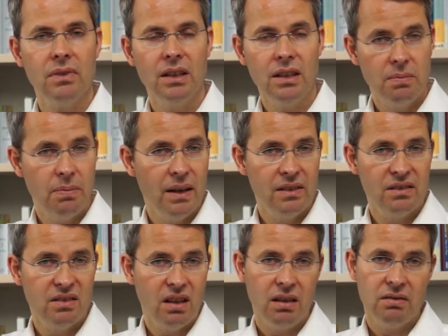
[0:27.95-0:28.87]
It
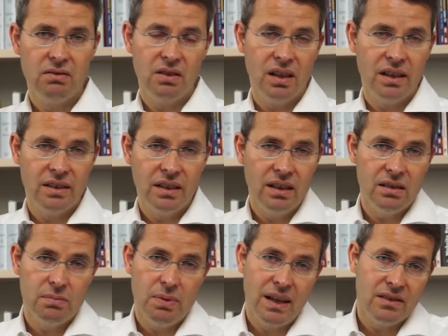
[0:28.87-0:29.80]
depends on your idea. It
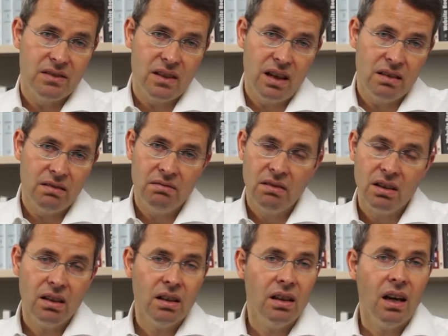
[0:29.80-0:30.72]
depends on
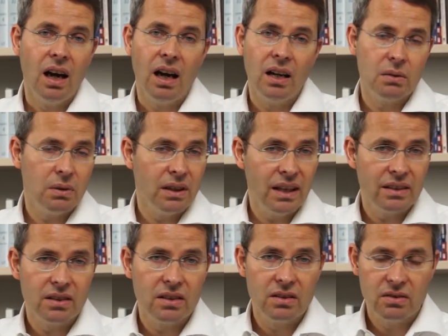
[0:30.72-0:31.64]
how you want to
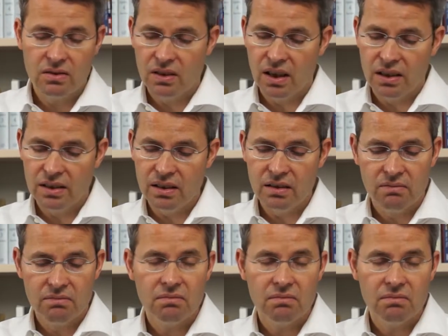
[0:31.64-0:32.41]
execute your idea.